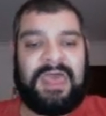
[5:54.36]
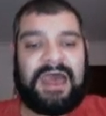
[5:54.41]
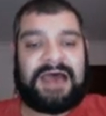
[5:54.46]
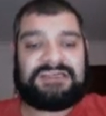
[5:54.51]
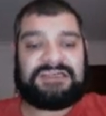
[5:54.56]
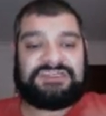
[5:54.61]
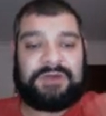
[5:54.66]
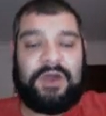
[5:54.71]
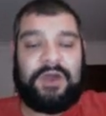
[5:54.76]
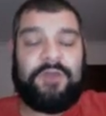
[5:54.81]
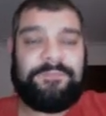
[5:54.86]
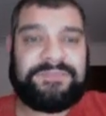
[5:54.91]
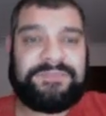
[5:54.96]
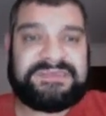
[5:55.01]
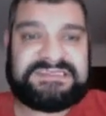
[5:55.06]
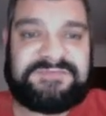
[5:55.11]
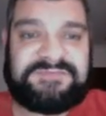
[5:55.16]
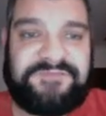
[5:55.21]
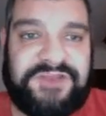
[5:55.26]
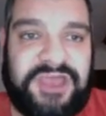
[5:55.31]
So I hope
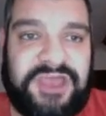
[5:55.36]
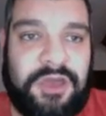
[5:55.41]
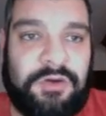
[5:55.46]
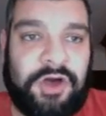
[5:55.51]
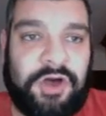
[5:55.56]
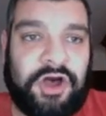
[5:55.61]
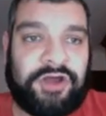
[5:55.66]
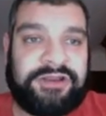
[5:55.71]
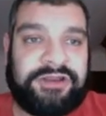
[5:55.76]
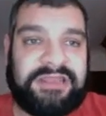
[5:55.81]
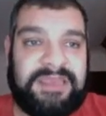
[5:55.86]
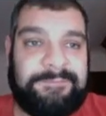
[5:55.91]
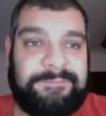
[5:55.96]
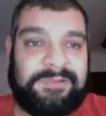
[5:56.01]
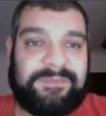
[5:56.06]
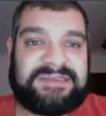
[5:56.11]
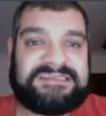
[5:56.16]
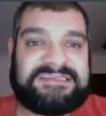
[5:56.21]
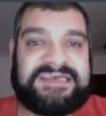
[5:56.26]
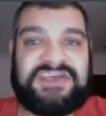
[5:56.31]
this video on
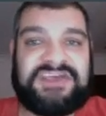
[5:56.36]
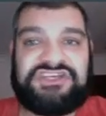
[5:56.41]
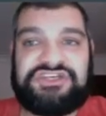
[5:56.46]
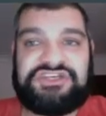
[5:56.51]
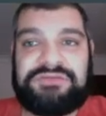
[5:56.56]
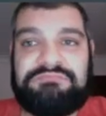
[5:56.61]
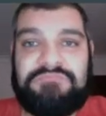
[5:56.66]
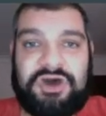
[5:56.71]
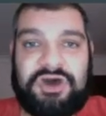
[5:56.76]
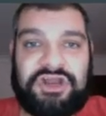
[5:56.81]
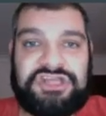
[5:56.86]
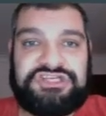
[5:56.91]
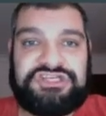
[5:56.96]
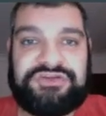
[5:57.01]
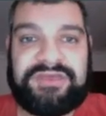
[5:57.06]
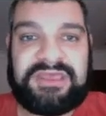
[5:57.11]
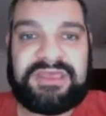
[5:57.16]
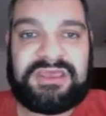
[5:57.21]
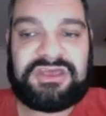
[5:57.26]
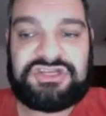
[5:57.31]
implementation,
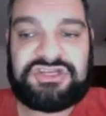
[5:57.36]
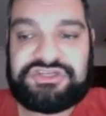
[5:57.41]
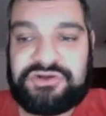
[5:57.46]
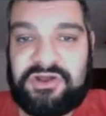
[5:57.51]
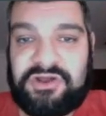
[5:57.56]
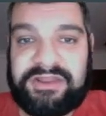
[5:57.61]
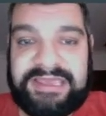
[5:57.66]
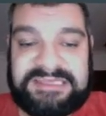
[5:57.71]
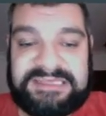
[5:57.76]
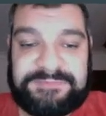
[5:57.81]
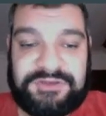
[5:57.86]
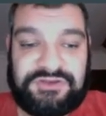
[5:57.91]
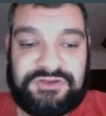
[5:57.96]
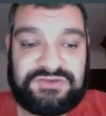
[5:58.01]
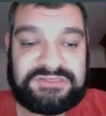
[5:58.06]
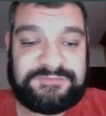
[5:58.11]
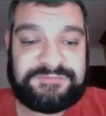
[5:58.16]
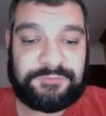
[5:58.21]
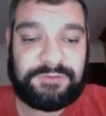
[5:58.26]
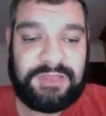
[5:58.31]
monitoring, and controlling has been
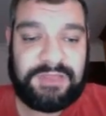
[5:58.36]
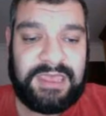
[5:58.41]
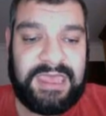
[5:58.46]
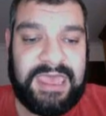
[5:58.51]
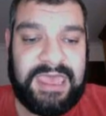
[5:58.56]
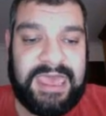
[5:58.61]
useful.